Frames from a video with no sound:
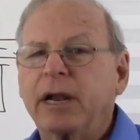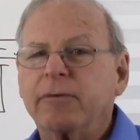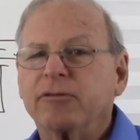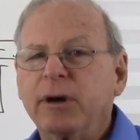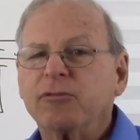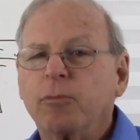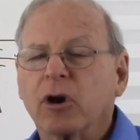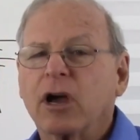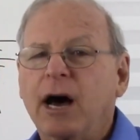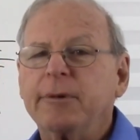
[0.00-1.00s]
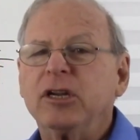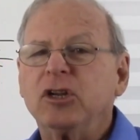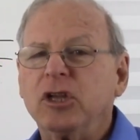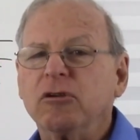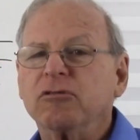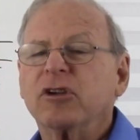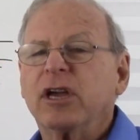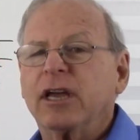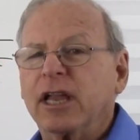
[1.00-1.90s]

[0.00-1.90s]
but it was much more common to use